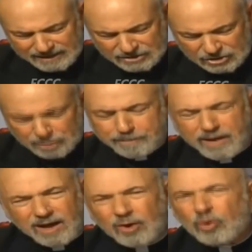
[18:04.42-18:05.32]
is the
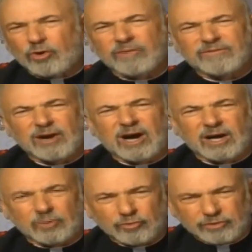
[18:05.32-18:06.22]
power of
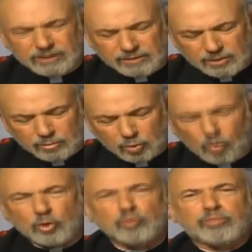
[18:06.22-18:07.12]
God, or the
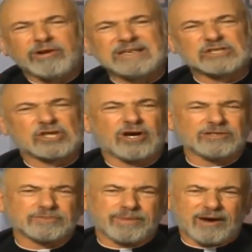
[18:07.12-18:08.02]
one who brings
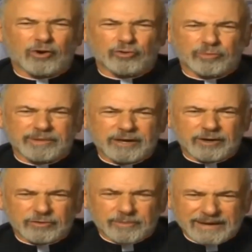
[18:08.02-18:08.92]
God's power to
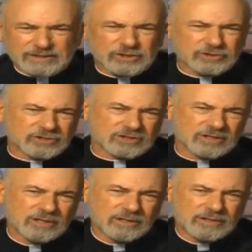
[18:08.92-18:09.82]
bear, the messages
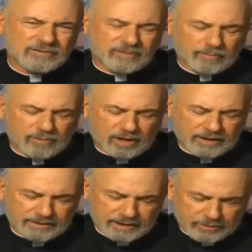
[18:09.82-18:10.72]
from
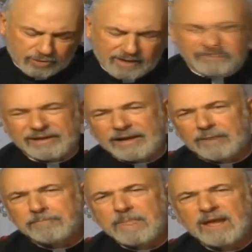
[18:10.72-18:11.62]
God. And then
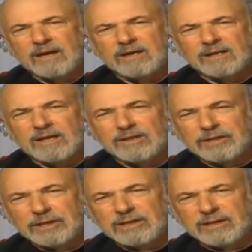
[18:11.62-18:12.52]
Raphael,
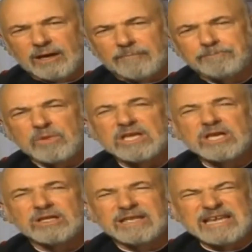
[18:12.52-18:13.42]
the
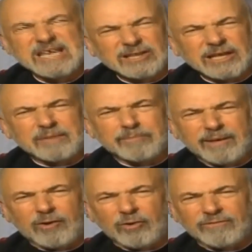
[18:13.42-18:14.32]
healing
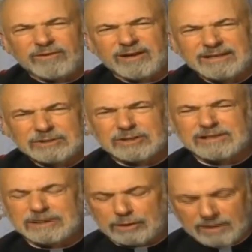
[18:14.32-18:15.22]
power of God. He's
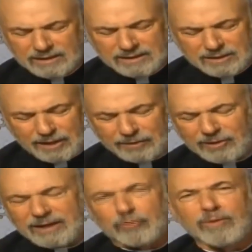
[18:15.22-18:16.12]
the kind of
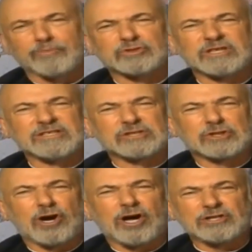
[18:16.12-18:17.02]
like represents
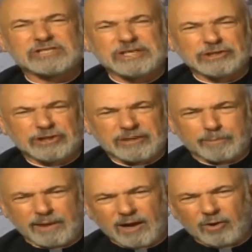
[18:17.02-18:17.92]
God's healing
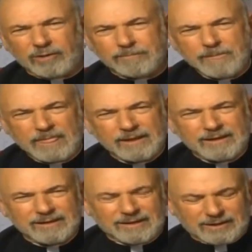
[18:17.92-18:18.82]
power.
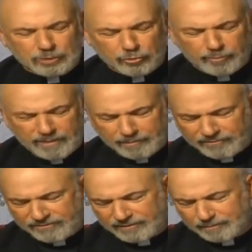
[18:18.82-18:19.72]
You
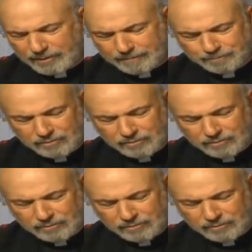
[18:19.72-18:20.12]
remember from